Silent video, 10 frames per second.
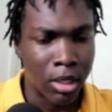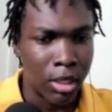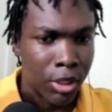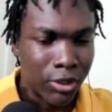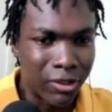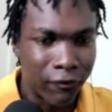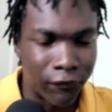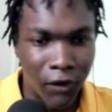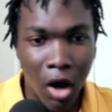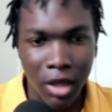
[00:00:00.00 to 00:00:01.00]
Your
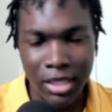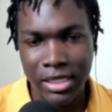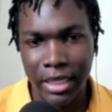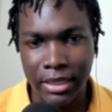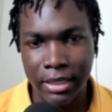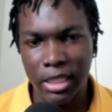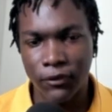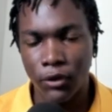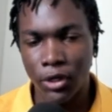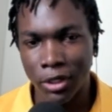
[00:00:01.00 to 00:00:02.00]
default settings
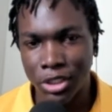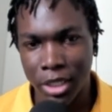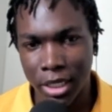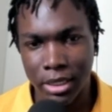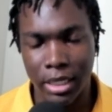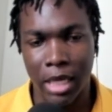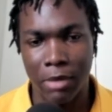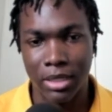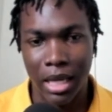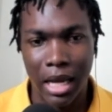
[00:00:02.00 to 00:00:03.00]
for your chess
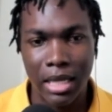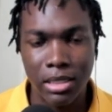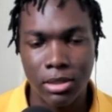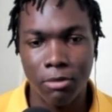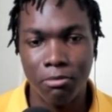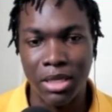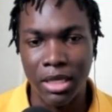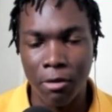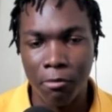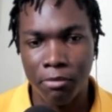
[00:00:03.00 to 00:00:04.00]
games has to
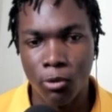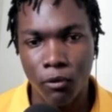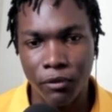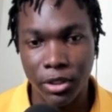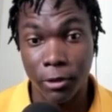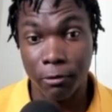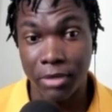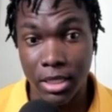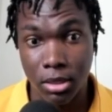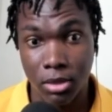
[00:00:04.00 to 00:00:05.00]
be improving your
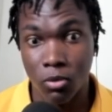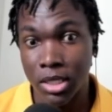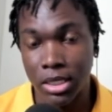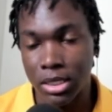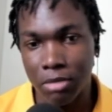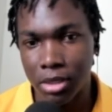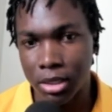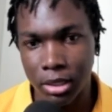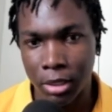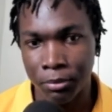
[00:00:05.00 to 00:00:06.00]
pieces. Once it's the
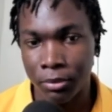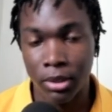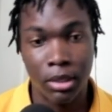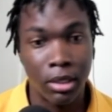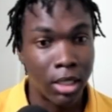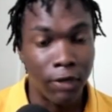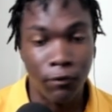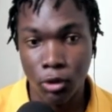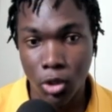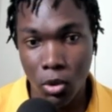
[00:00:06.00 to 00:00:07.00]
middle game, if
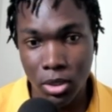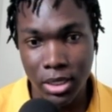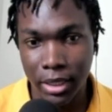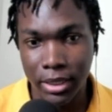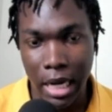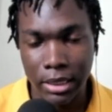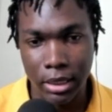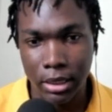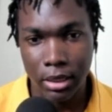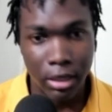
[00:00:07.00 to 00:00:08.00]
you don't see a
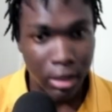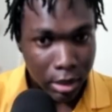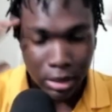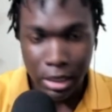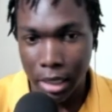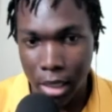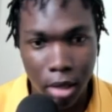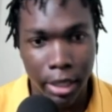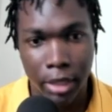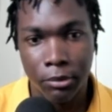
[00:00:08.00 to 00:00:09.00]
tactic, it's like,
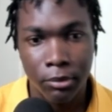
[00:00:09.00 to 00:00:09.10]
alright,